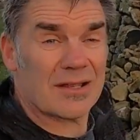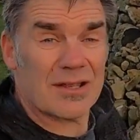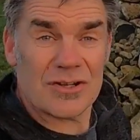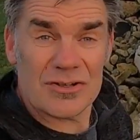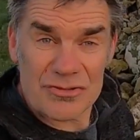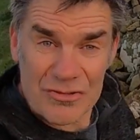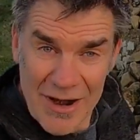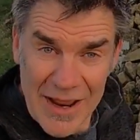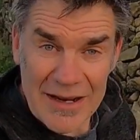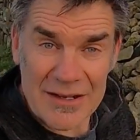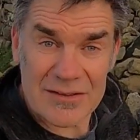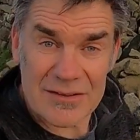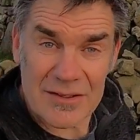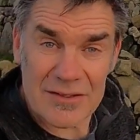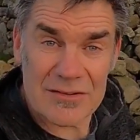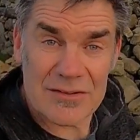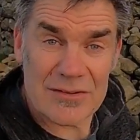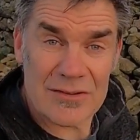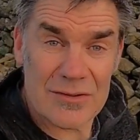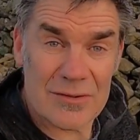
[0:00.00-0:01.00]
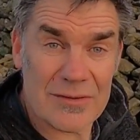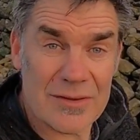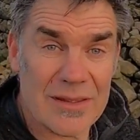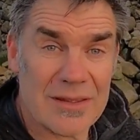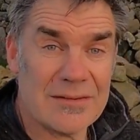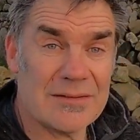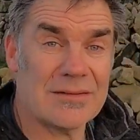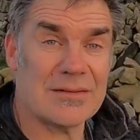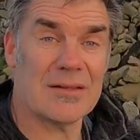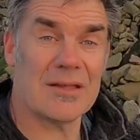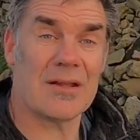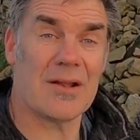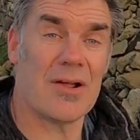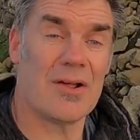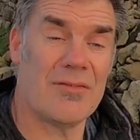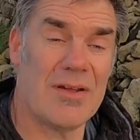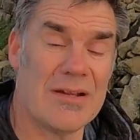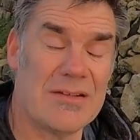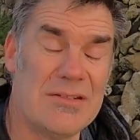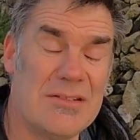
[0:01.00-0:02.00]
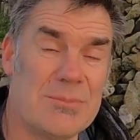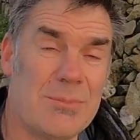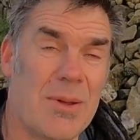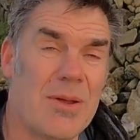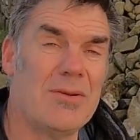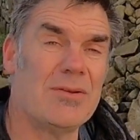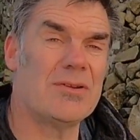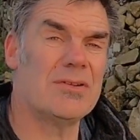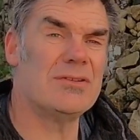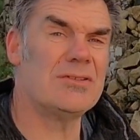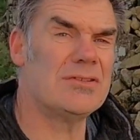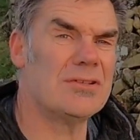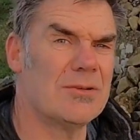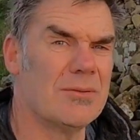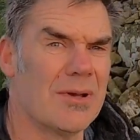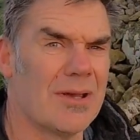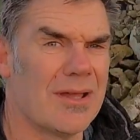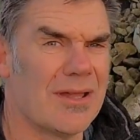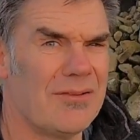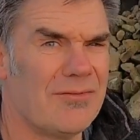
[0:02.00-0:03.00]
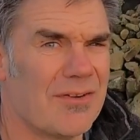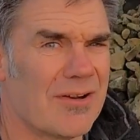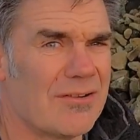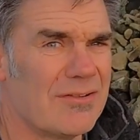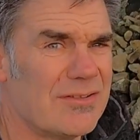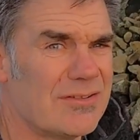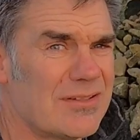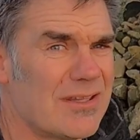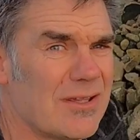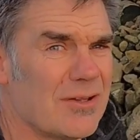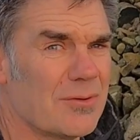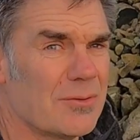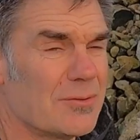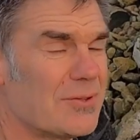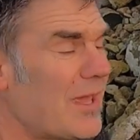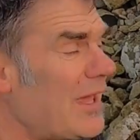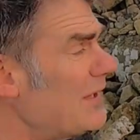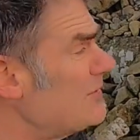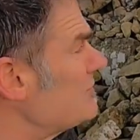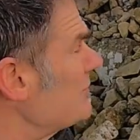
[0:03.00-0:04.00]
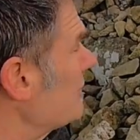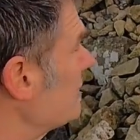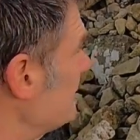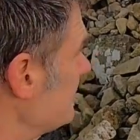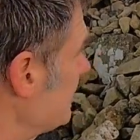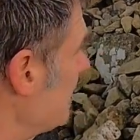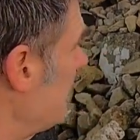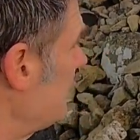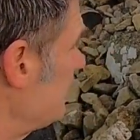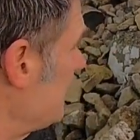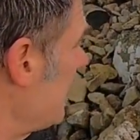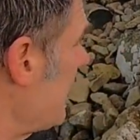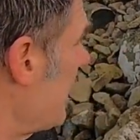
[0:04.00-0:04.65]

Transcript: a contractor to do this, and I've actually spoken to a very skilled hedger that's going to